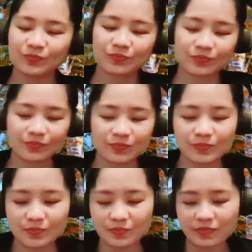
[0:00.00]

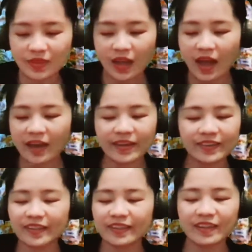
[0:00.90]
I
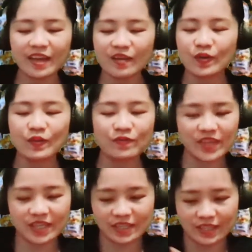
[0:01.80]
can't get enough of
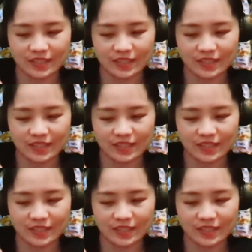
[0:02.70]
this.